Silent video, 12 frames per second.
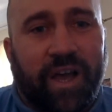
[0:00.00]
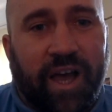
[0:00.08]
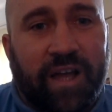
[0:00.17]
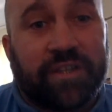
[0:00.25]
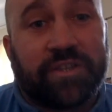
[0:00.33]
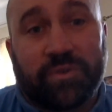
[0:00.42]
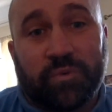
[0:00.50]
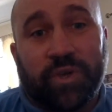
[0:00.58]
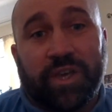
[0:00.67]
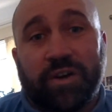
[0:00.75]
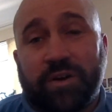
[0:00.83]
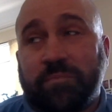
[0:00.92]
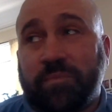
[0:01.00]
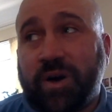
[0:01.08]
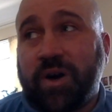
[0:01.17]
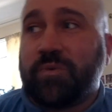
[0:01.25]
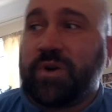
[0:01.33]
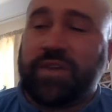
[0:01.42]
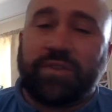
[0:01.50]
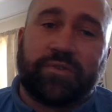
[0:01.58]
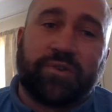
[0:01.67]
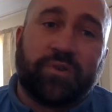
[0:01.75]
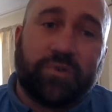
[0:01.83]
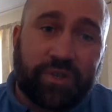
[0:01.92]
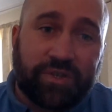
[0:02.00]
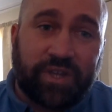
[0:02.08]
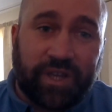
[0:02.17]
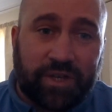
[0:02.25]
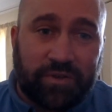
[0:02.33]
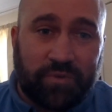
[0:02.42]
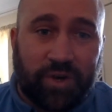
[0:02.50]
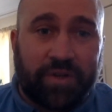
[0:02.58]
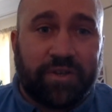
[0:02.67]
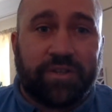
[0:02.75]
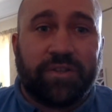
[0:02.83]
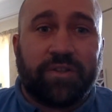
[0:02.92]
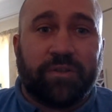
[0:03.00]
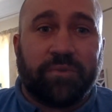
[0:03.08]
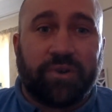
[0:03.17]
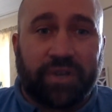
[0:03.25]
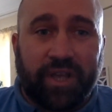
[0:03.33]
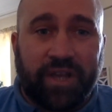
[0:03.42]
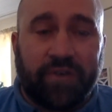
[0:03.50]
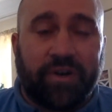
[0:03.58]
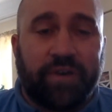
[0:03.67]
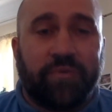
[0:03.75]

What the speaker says: And we are partway through the second one, the modern era.